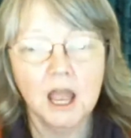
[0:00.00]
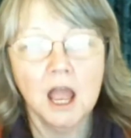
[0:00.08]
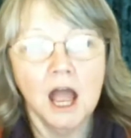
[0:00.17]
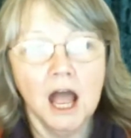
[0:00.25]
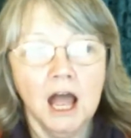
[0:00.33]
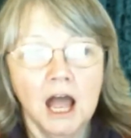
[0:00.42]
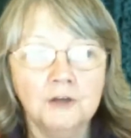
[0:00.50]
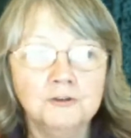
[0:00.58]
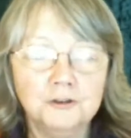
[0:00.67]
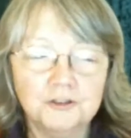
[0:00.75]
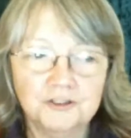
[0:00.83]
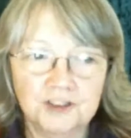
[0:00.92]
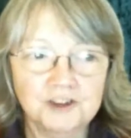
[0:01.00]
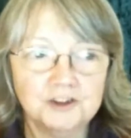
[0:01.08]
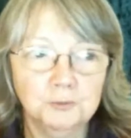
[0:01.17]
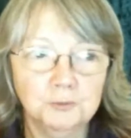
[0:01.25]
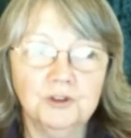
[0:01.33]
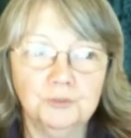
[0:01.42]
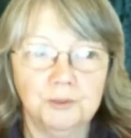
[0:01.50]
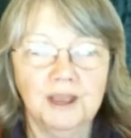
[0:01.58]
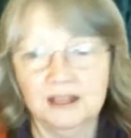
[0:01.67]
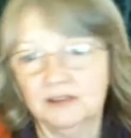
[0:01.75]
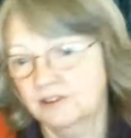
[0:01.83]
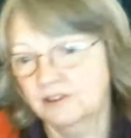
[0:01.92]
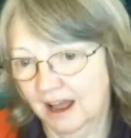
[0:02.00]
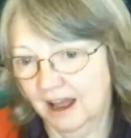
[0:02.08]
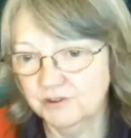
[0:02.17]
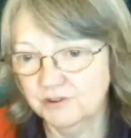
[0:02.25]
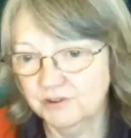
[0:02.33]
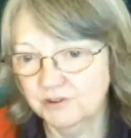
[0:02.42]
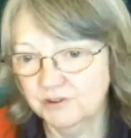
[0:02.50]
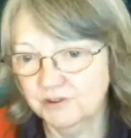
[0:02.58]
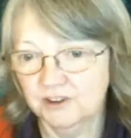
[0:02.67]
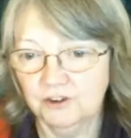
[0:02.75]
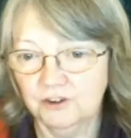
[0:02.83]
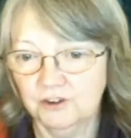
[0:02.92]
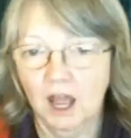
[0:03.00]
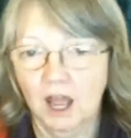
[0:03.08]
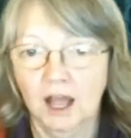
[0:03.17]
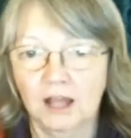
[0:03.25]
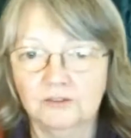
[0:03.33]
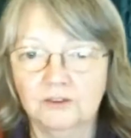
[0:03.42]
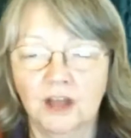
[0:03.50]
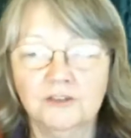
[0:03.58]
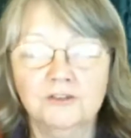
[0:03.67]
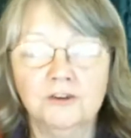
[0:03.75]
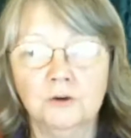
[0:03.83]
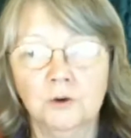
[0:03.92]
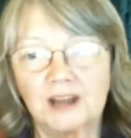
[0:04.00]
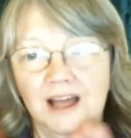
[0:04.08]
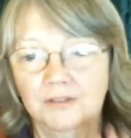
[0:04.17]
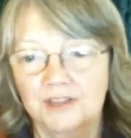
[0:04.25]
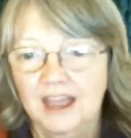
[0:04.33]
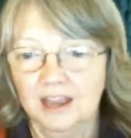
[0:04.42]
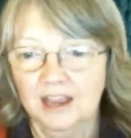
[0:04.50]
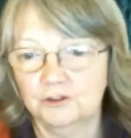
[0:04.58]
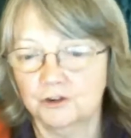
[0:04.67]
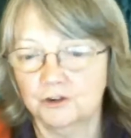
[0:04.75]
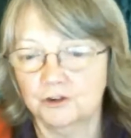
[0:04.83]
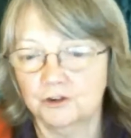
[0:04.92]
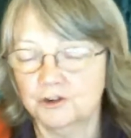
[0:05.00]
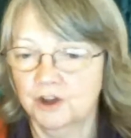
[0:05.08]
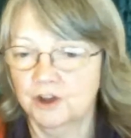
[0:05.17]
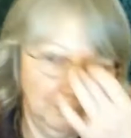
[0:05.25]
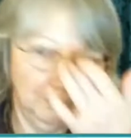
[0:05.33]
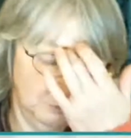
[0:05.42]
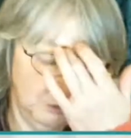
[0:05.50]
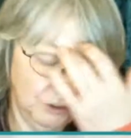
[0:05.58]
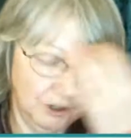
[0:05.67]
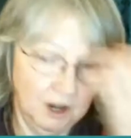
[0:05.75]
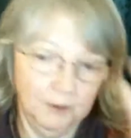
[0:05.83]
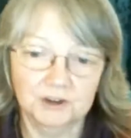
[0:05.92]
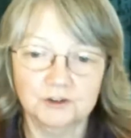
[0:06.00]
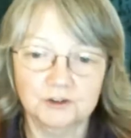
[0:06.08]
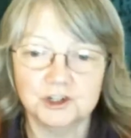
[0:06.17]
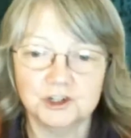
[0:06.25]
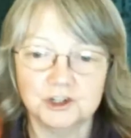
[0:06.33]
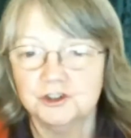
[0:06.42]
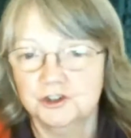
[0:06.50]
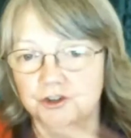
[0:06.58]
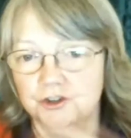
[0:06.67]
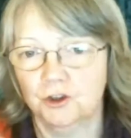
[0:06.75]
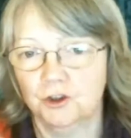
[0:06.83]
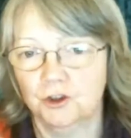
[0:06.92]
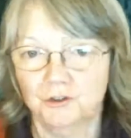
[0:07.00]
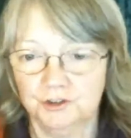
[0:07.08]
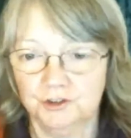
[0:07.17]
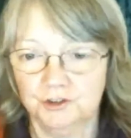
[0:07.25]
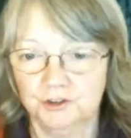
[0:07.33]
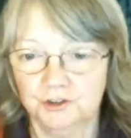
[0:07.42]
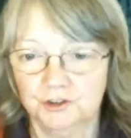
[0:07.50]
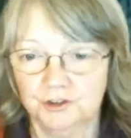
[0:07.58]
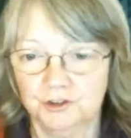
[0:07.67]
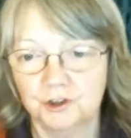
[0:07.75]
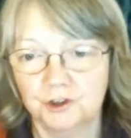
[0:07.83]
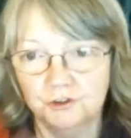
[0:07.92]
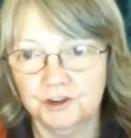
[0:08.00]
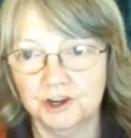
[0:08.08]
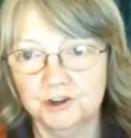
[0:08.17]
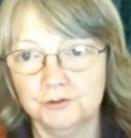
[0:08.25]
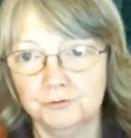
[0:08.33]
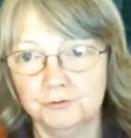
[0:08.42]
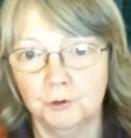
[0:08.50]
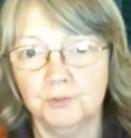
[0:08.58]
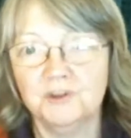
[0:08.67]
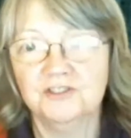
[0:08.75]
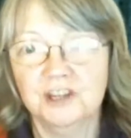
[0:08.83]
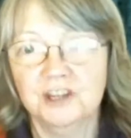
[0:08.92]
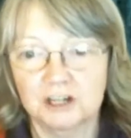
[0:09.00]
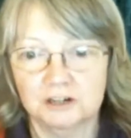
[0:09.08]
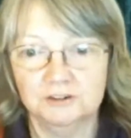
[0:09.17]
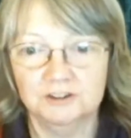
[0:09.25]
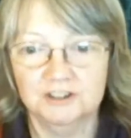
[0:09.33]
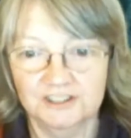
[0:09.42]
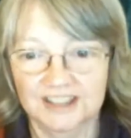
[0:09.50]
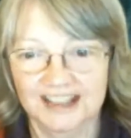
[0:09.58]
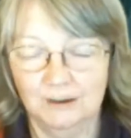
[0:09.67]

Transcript: A session with me, it's an hour session, and I do allow the extra time with no extra charge to do the consultation form. So the consultation form isn't included in the hour.